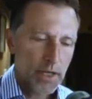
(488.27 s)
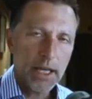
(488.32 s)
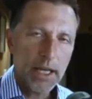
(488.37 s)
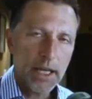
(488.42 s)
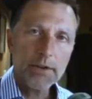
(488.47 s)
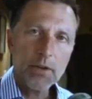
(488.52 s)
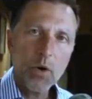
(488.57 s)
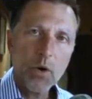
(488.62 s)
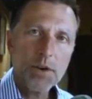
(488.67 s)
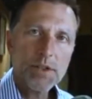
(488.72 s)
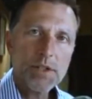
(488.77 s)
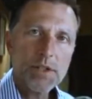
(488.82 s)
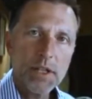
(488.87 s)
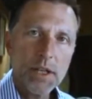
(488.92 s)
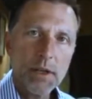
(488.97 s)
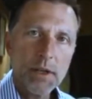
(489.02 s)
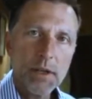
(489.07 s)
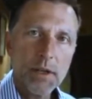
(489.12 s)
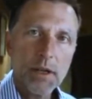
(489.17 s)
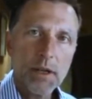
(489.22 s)
And of course,
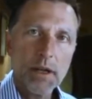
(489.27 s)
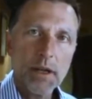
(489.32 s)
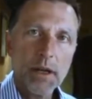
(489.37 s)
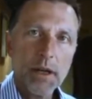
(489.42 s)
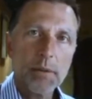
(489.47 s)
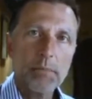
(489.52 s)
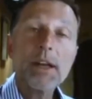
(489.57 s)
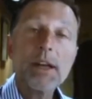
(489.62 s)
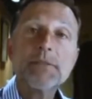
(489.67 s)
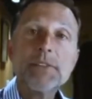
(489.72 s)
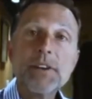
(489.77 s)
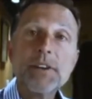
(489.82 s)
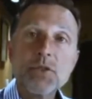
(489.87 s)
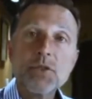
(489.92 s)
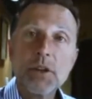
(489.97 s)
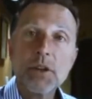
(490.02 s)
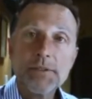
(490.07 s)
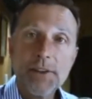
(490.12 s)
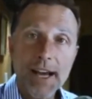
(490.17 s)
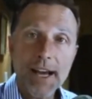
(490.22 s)
the
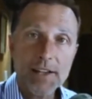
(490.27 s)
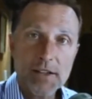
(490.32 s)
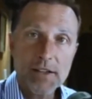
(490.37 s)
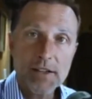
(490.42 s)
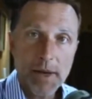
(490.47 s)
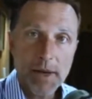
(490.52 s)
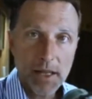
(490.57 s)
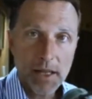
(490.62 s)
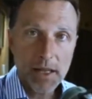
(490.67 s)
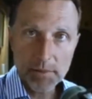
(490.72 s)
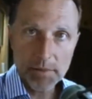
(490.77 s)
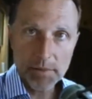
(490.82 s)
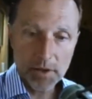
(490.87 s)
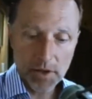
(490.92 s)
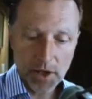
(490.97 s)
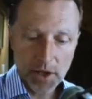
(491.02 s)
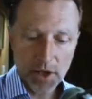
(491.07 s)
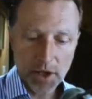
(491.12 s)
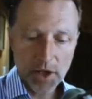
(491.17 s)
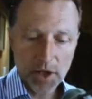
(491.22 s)
beneficial effects of methylene blue
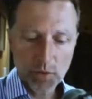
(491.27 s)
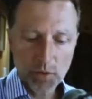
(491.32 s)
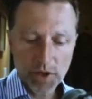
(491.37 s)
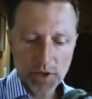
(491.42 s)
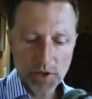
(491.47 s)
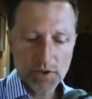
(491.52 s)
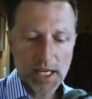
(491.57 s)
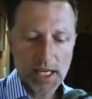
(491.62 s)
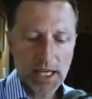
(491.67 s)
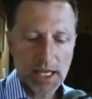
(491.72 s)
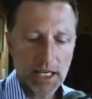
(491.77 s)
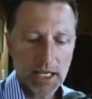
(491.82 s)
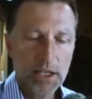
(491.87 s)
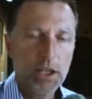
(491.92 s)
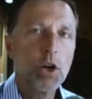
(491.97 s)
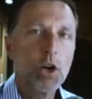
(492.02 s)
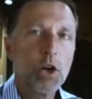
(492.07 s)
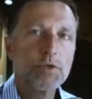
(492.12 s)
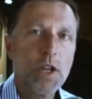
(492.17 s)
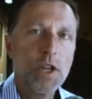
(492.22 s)
occurred when you're taking
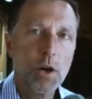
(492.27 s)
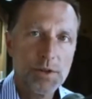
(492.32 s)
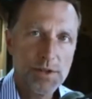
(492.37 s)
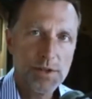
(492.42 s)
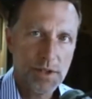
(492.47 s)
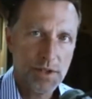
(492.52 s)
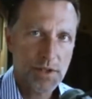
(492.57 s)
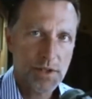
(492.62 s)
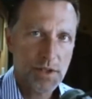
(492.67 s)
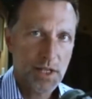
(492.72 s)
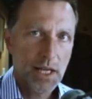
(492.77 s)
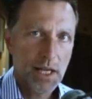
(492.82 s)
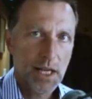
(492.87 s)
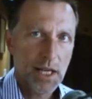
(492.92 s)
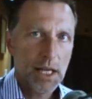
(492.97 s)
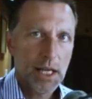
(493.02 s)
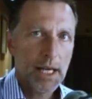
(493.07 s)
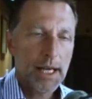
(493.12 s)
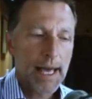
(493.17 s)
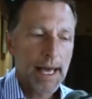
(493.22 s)
low doses.
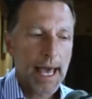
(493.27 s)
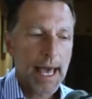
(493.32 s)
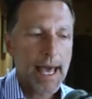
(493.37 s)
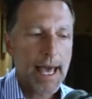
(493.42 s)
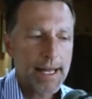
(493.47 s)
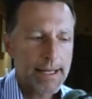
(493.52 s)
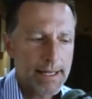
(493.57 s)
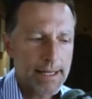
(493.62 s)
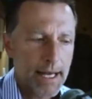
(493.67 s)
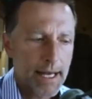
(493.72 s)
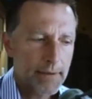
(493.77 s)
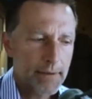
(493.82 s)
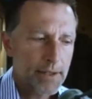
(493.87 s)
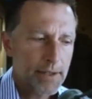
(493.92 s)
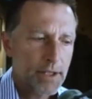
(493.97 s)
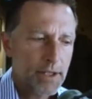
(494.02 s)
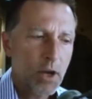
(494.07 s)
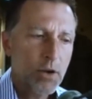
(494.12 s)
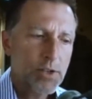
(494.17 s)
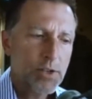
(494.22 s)
And the
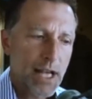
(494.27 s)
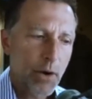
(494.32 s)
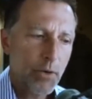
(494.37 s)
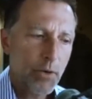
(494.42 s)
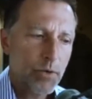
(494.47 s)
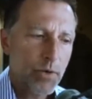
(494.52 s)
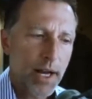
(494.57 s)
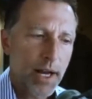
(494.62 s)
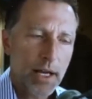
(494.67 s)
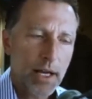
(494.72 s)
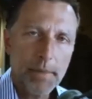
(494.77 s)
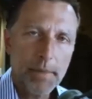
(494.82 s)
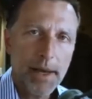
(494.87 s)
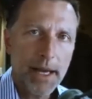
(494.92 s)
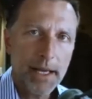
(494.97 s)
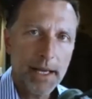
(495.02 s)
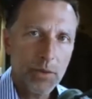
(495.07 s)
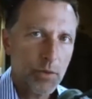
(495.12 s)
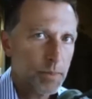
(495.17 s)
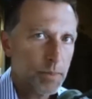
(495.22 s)
dose I would
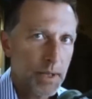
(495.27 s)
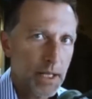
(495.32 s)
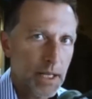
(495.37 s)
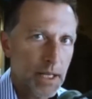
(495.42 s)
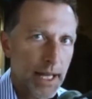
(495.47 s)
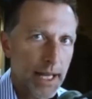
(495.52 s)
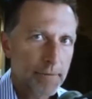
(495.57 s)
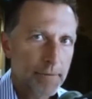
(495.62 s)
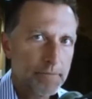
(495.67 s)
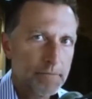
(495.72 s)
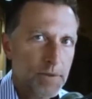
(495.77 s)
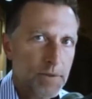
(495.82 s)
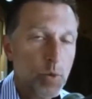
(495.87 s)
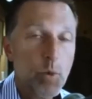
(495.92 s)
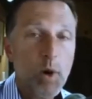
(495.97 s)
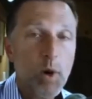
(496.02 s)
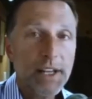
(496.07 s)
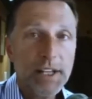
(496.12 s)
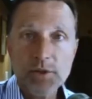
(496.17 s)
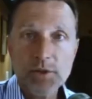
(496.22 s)
recommend would be like
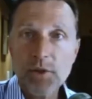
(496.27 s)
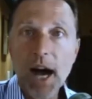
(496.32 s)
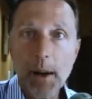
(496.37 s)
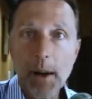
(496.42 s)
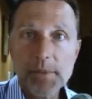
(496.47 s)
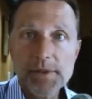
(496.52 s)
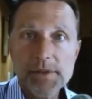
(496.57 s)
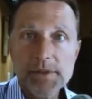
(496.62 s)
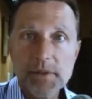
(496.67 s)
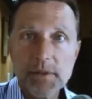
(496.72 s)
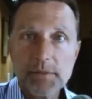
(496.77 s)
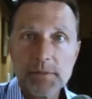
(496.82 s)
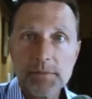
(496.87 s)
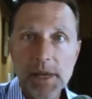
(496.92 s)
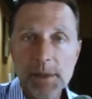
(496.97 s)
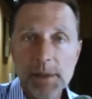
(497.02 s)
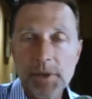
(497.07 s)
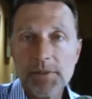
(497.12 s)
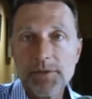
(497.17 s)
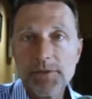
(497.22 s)
20 drops,
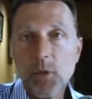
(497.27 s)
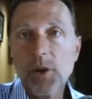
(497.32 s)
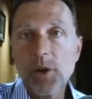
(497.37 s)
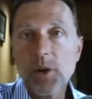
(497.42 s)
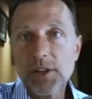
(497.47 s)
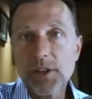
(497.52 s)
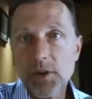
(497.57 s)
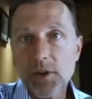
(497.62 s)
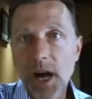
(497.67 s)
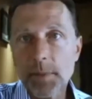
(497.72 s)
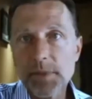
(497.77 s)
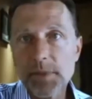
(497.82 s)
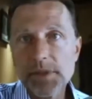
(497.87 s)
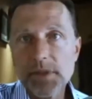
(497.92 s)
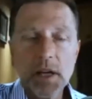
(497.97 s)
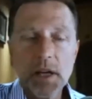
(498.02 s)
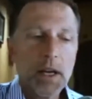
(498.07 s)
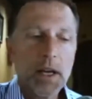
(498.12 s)
maybe 40 drops